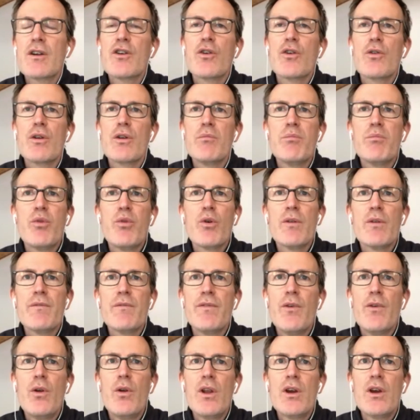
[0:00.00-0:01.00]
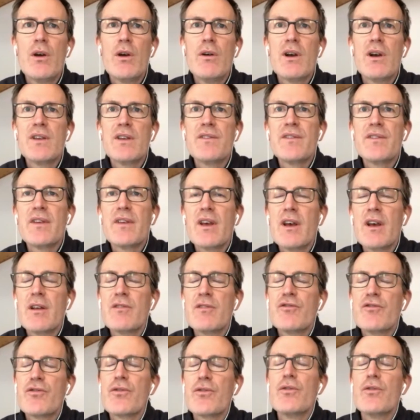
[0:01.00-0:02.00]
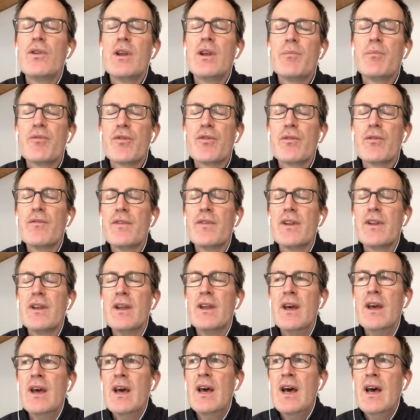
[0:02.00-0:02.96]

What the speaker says: current portfolio, has truly proven